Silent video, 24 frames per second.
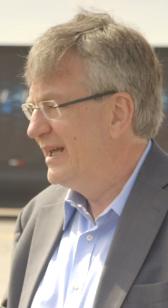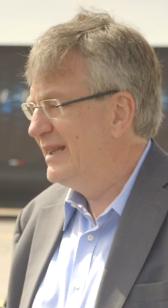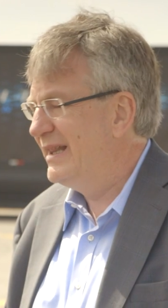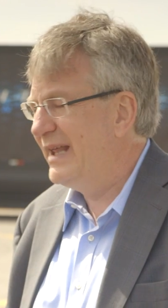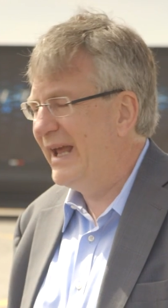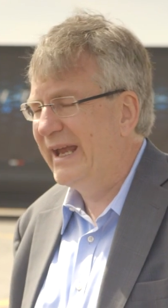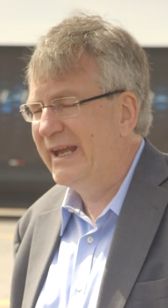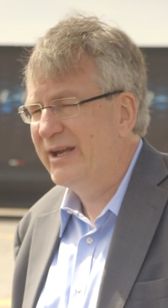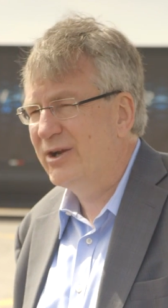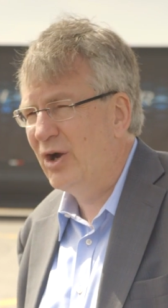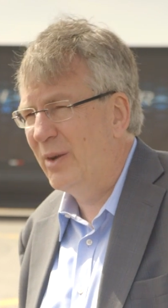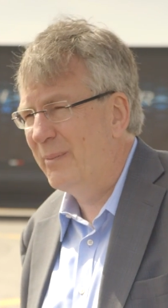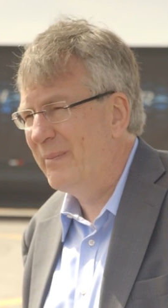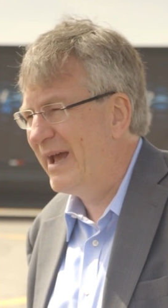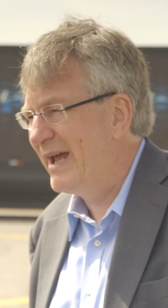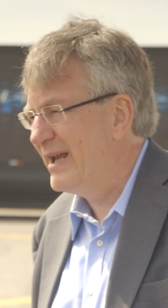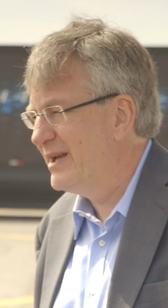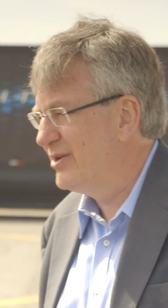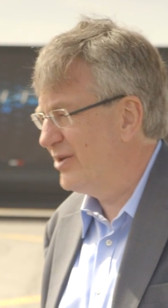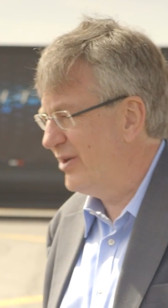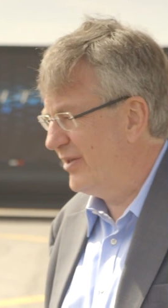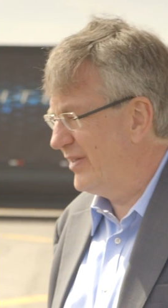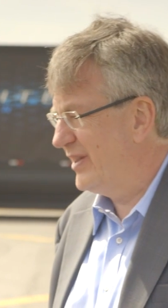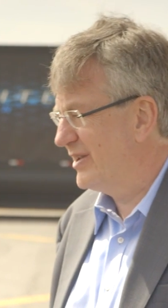they
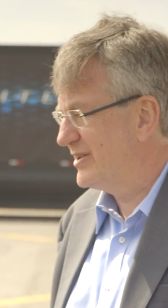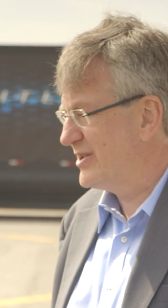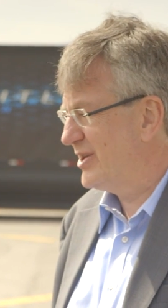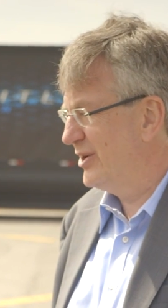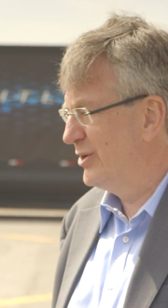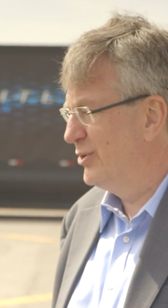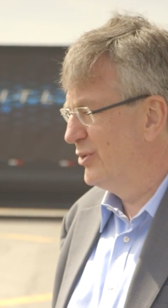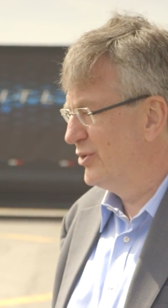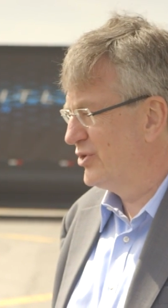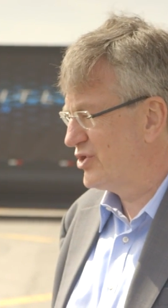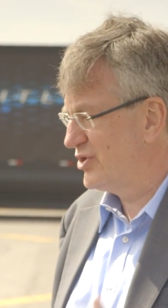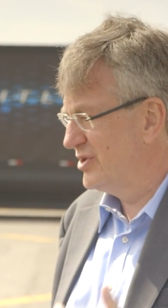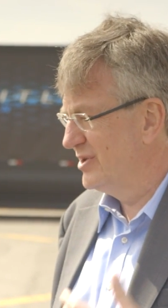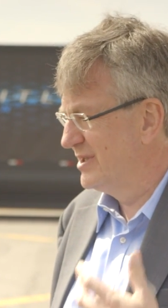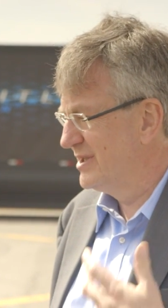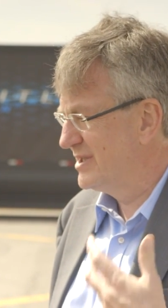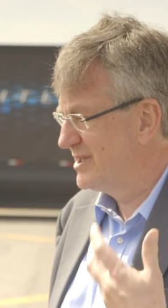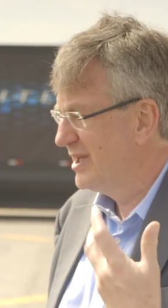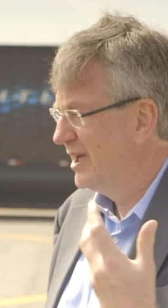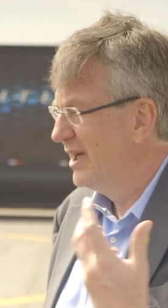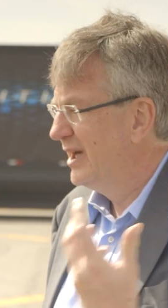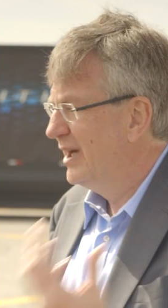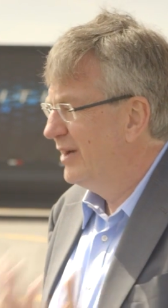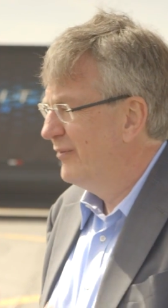comment on the
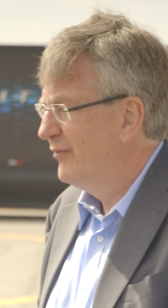solutions,